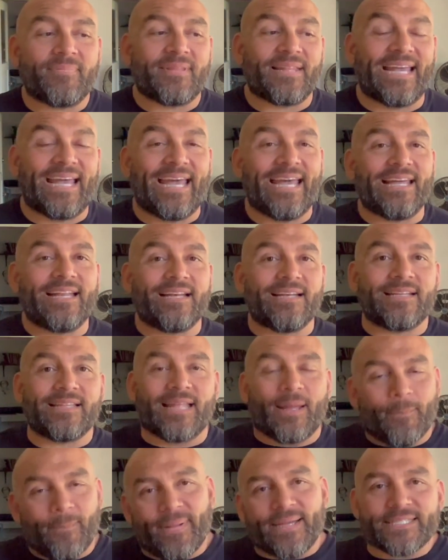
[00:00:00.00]
And
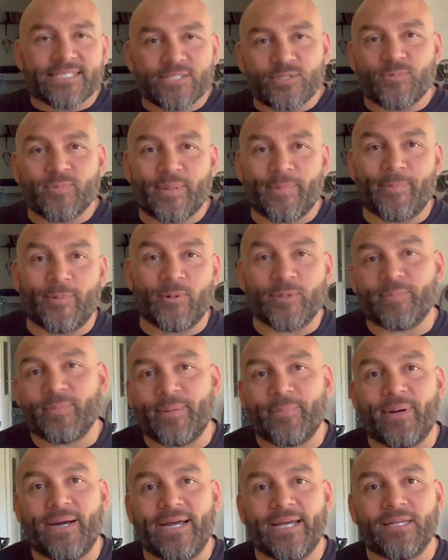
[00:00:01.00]
that messes with my
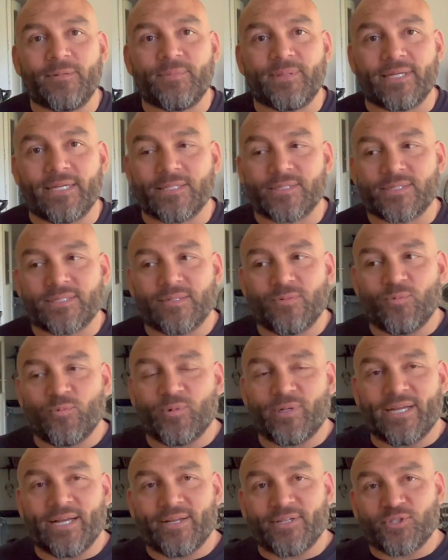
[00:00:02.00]
mind, because
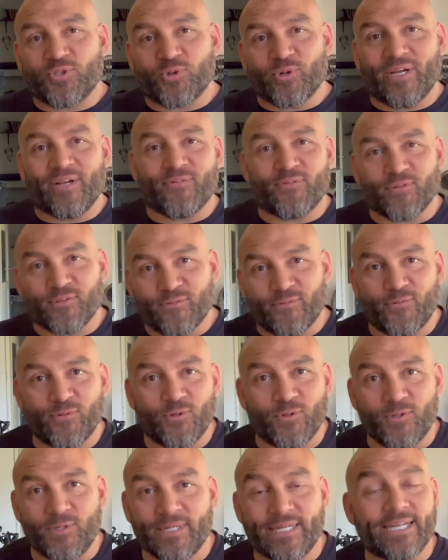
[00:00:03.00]
when I trained for the
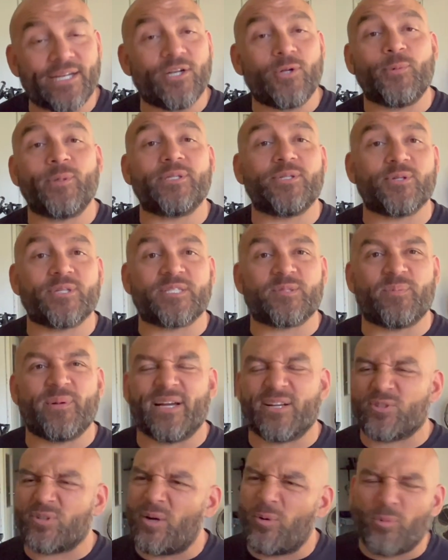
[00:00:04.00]
full, I didn't know what to
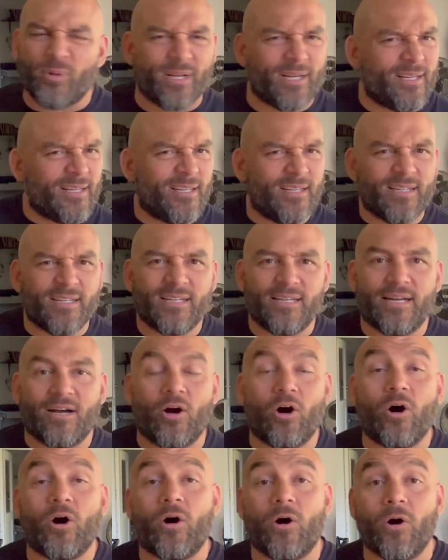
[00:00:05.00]
expect. So I went
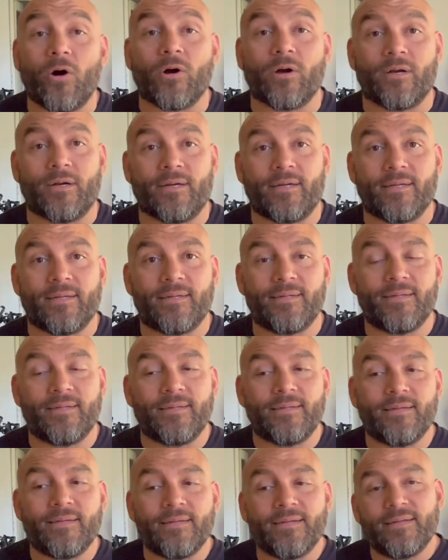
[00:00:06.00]
hard.
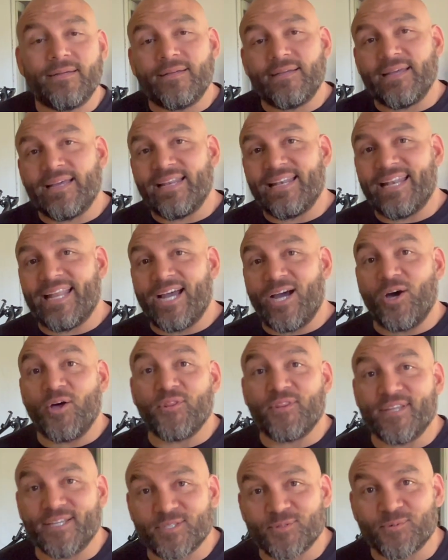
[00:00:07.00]
And now on
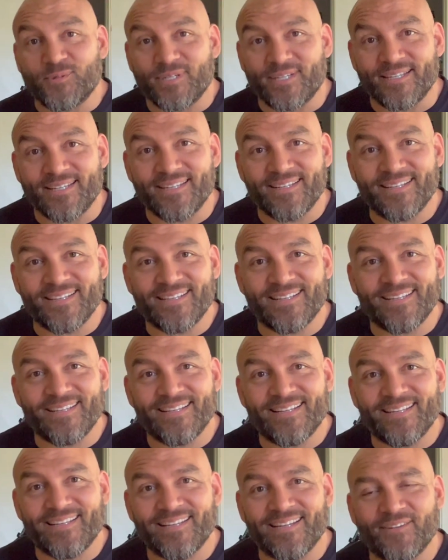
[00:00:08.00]
this one,
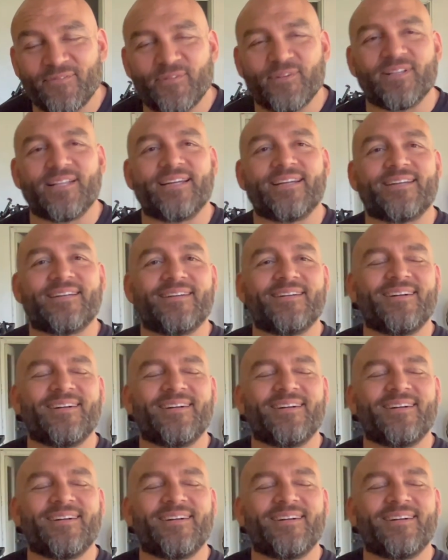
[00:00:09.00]
I feel like,